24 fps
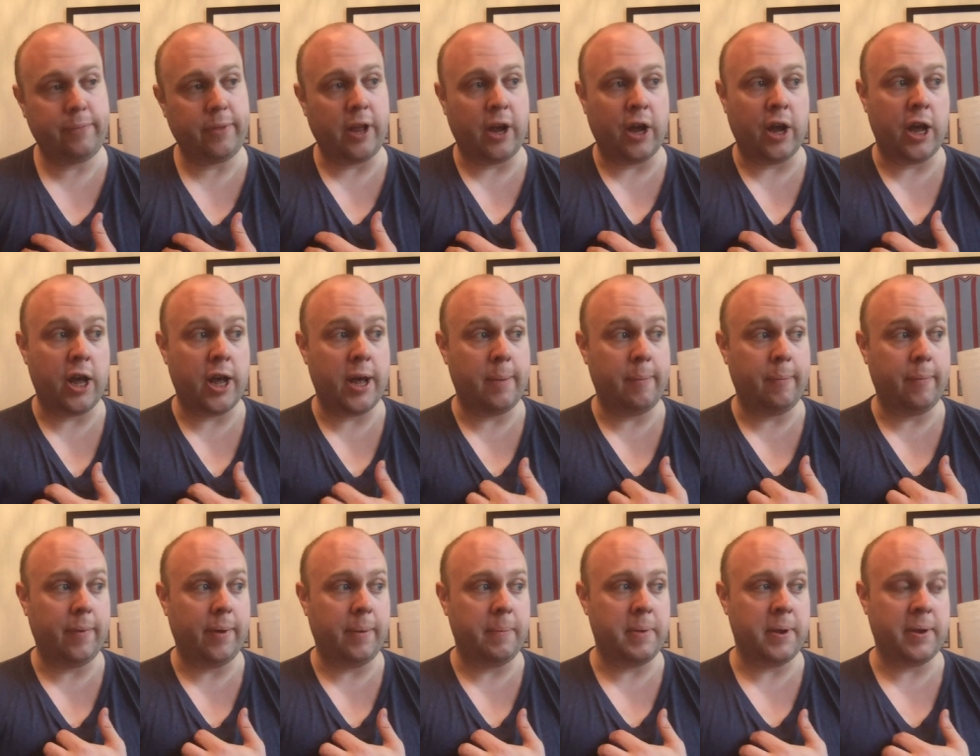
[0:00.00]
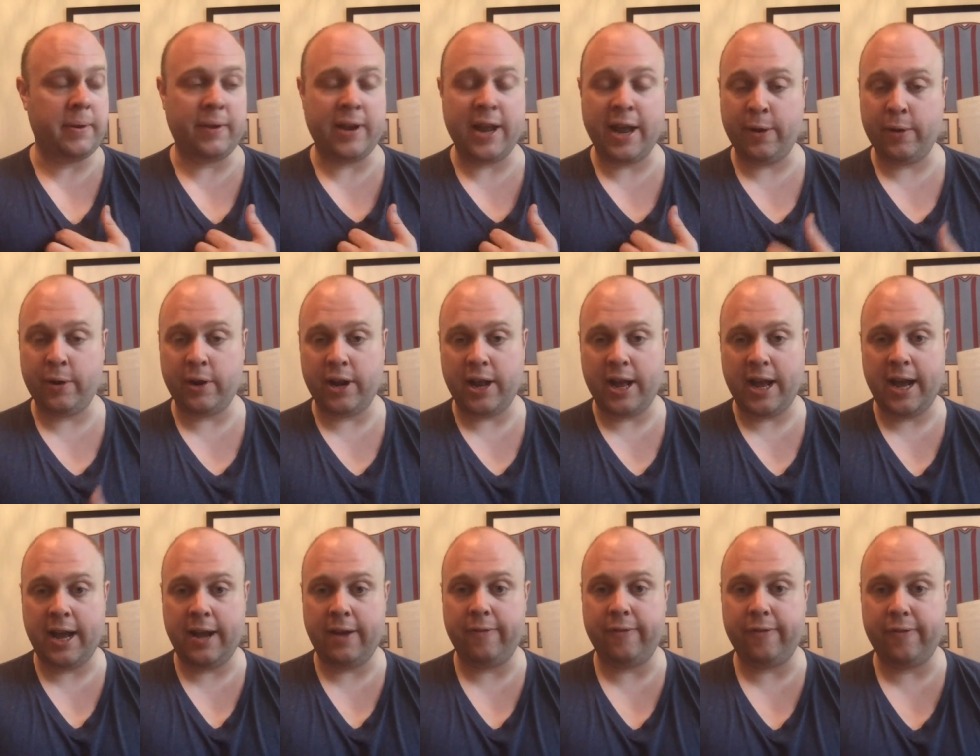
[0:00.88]
Um, and then now going to
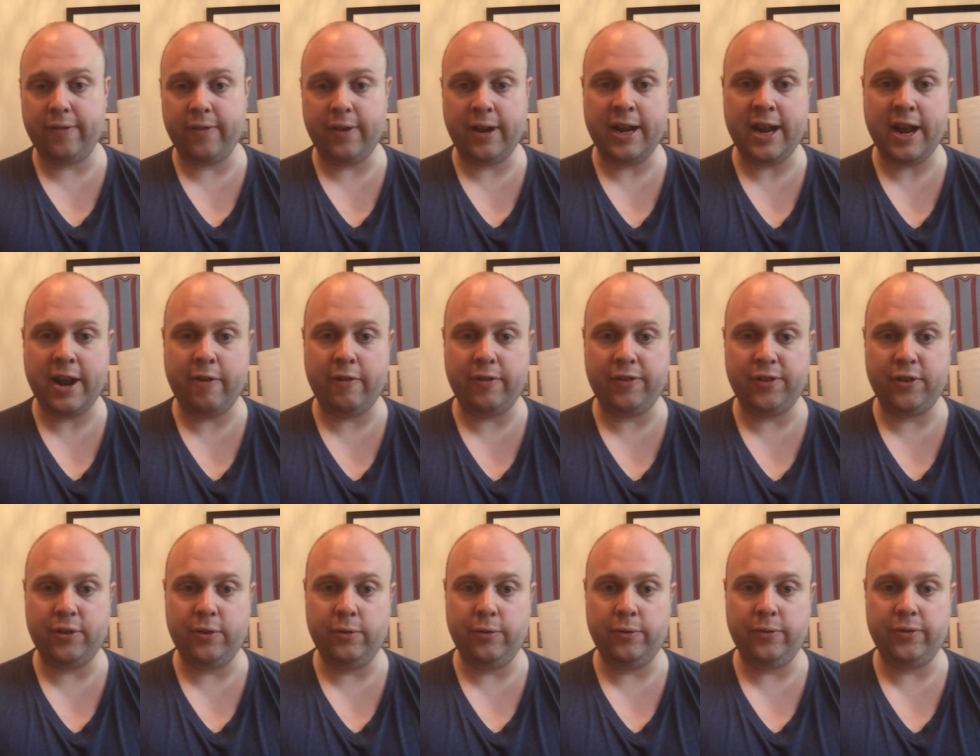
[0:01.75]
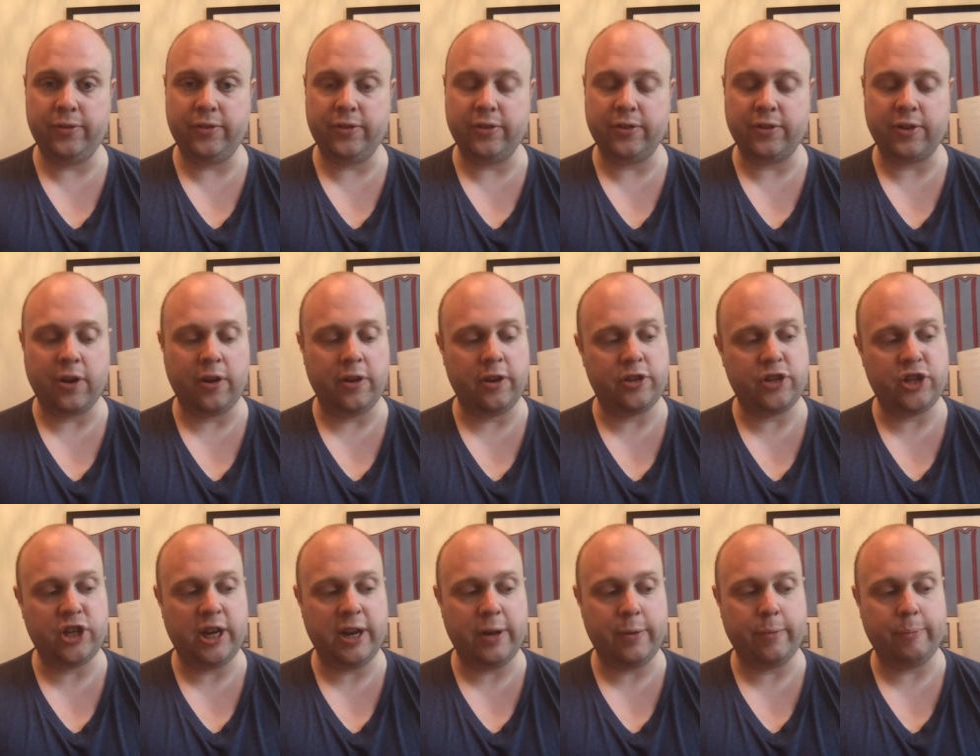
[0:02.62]
have an hour or two's just kind of
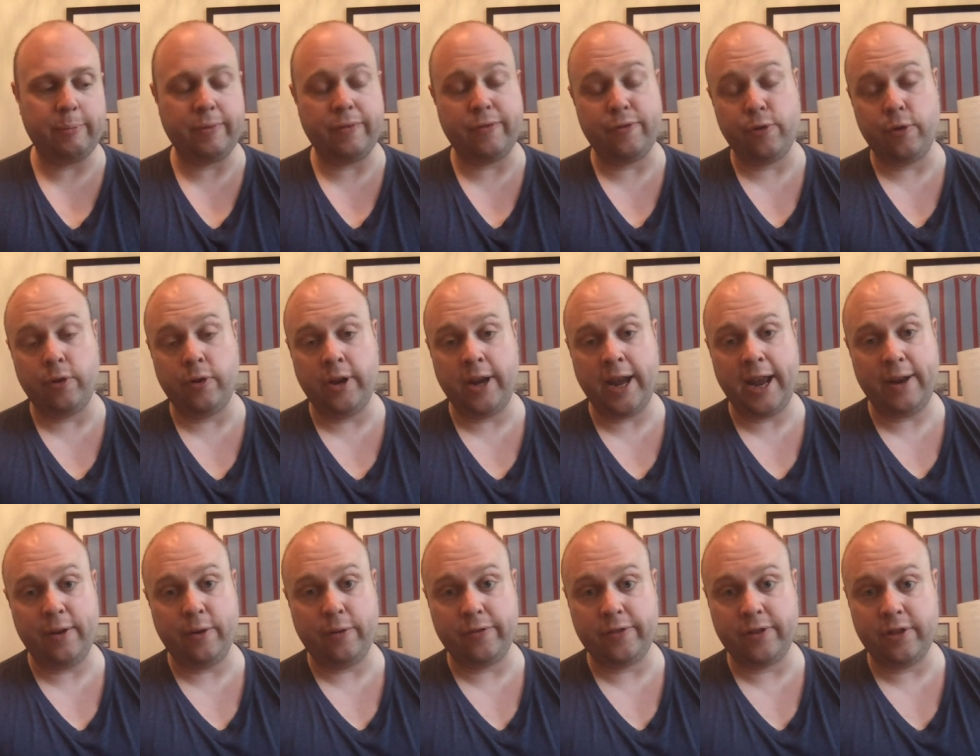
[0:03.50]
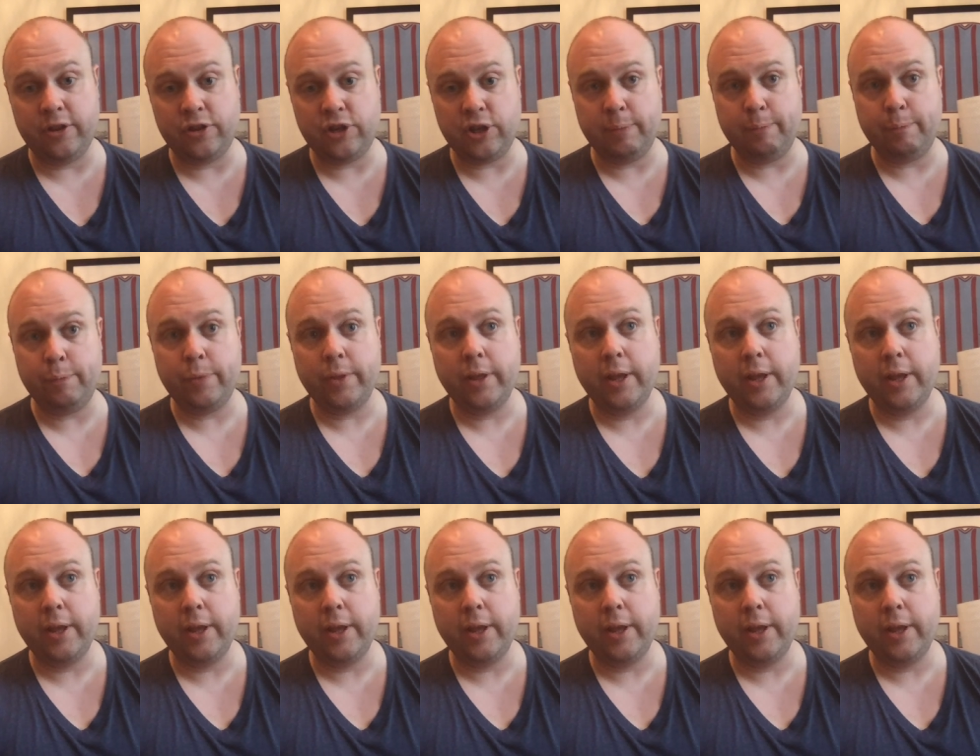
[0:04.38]
chill out before I head off to the gym.